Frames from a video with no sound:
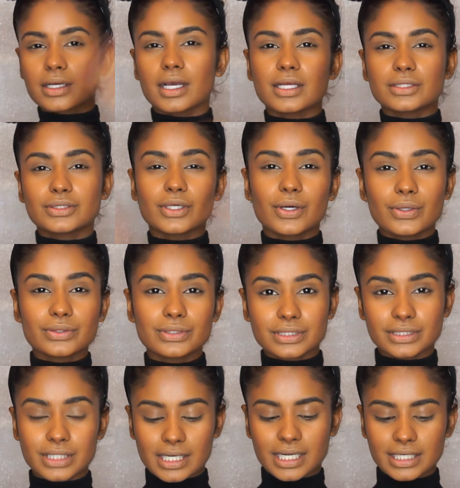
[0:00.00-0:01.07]
And don't
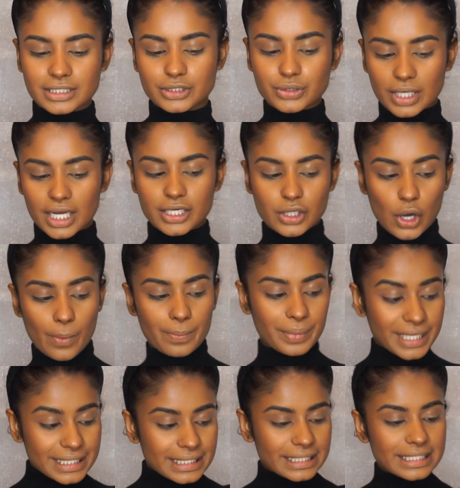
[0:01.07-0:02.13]
let it dry
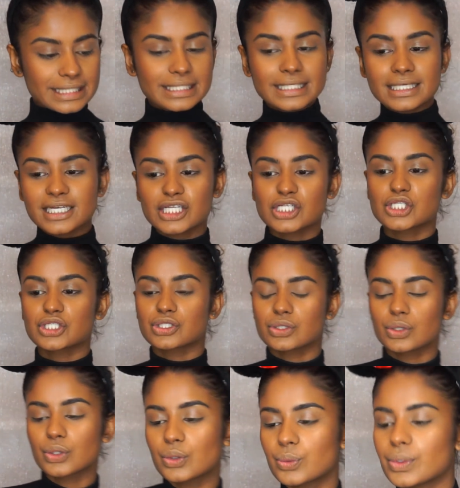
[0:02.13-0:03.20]
completely.
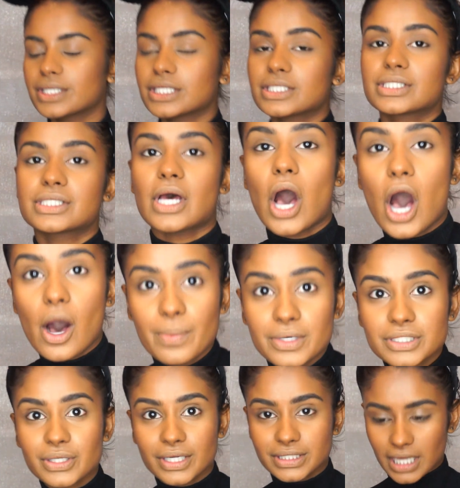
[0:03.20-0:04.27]
So when it's
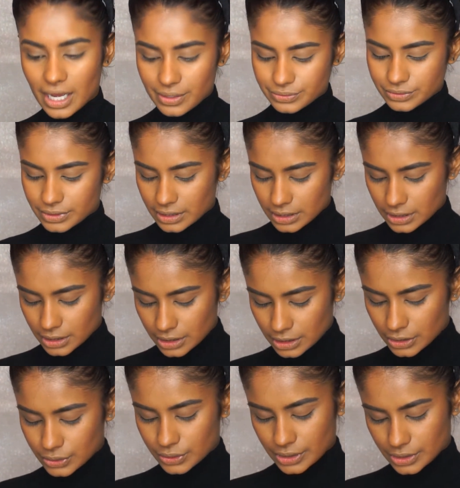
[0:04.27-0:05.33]
almost dried down,
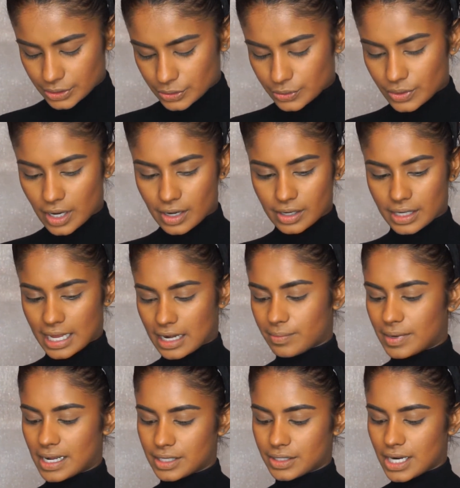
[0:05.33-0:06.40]
you can
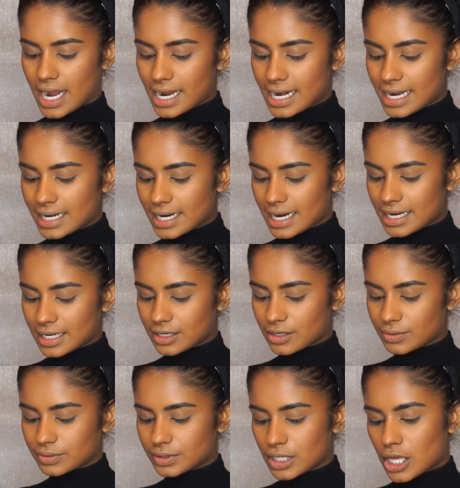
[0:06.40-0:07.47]
apply your highlighter. And I'm
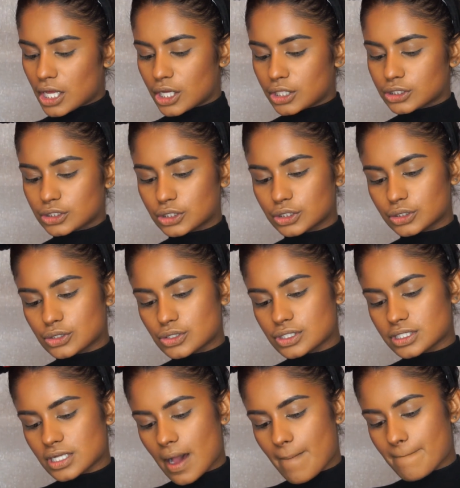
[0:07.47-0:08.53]
going to
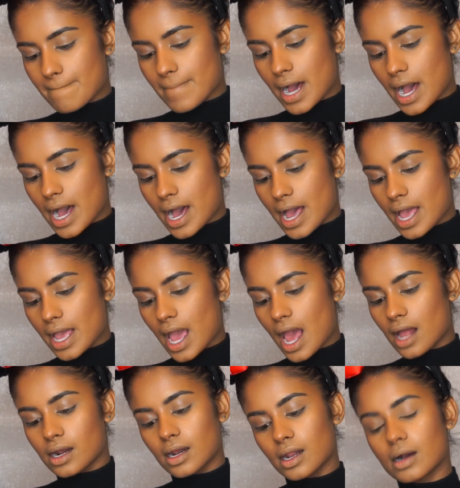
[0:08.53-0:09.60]
use my
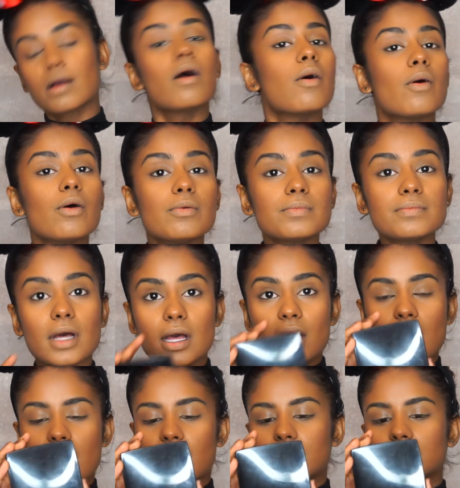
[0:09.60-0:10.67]
Lancome
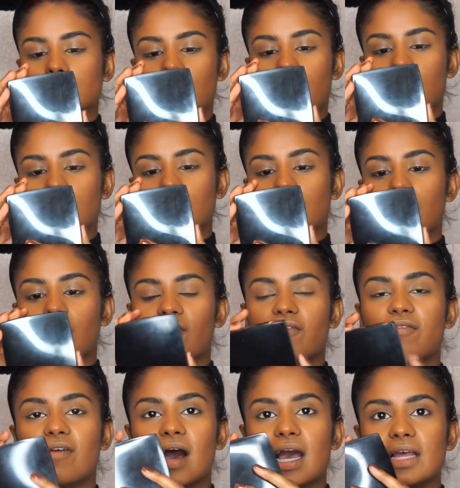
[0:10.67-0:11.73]
in the color
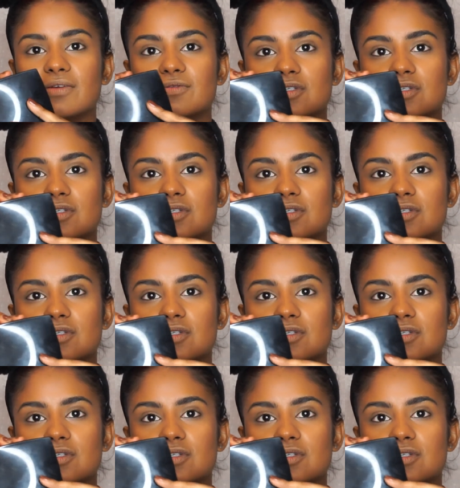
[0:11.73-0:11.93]
5